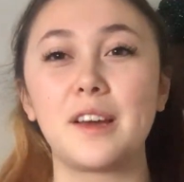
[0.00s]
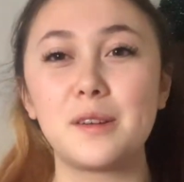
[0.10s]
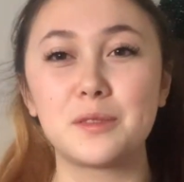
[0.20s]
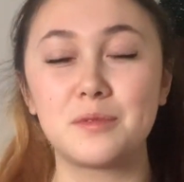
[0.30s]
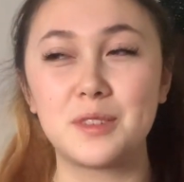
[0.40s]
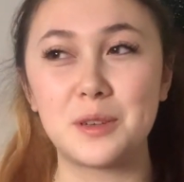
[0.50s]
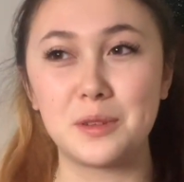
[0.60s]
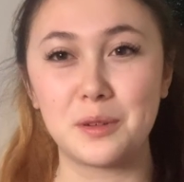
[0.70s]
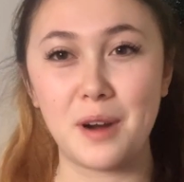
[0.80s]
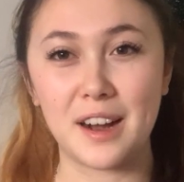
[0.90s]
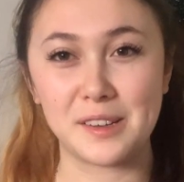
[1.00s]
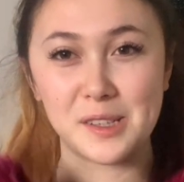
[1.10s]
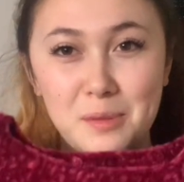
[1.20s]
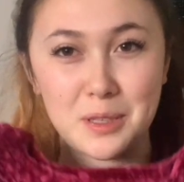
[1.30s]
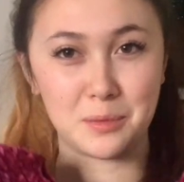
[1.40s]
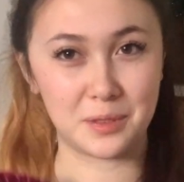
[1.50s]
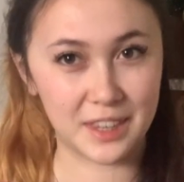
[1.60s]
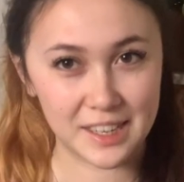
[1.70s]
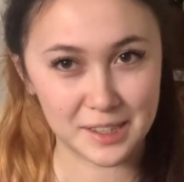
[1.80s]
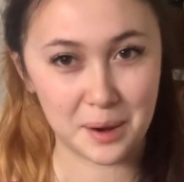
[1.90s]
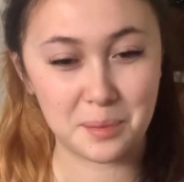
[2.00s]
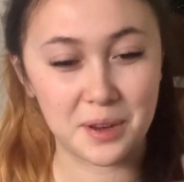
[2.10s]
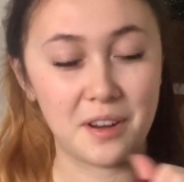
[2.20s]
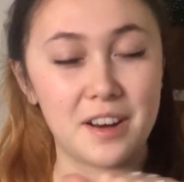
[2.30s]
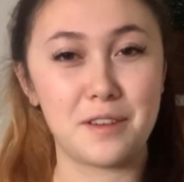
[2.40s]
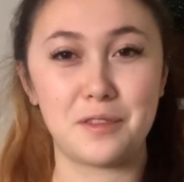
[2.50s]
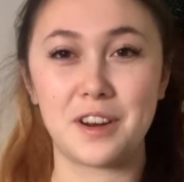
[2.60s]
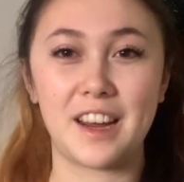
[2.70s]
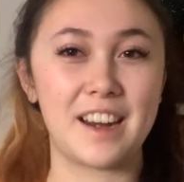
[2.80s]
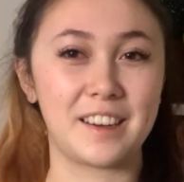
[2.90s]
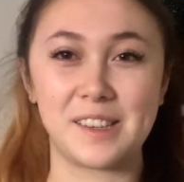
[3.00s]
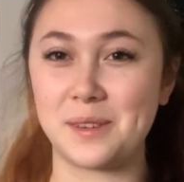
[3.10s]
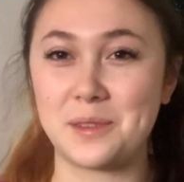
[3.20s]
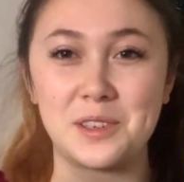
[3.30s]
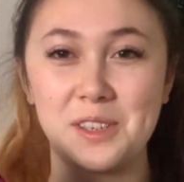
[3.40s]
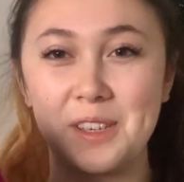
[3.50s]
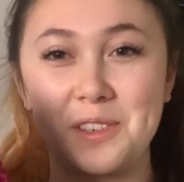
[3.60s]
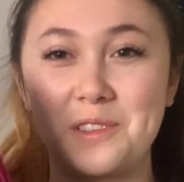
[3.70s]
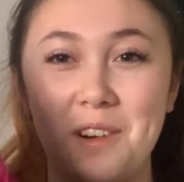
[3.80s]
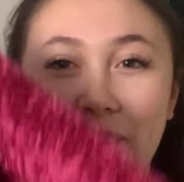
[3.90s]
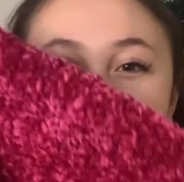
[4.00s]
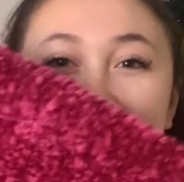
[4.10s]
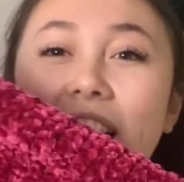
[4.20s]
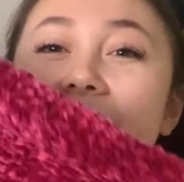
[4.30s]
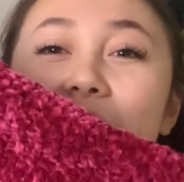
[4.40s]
I'll do the raglan sweater with this type of yarn ever again because it was just a struggle.